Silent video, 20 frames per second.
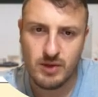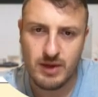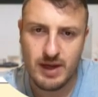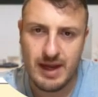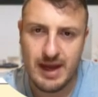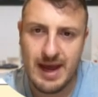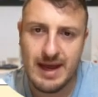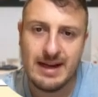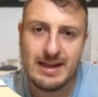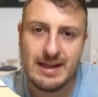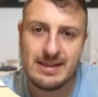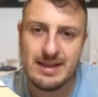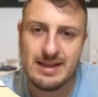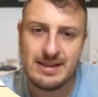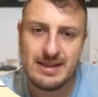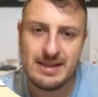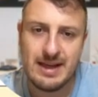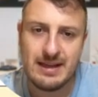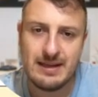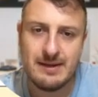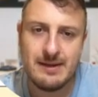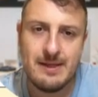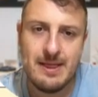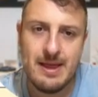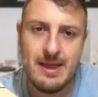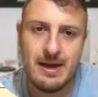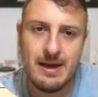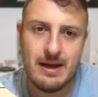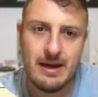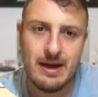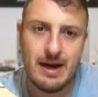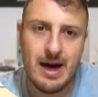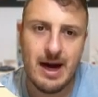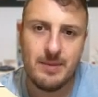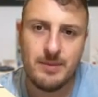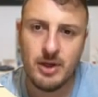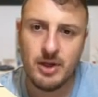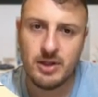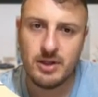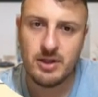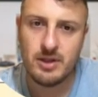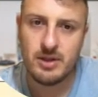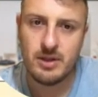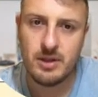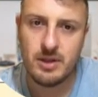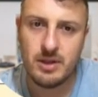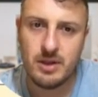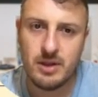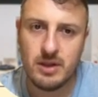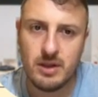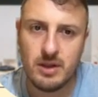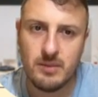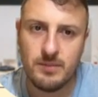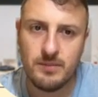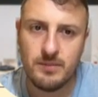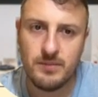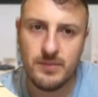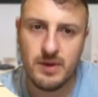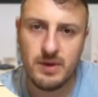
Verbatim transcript: Okay. And as I said, uh, I'm not uh,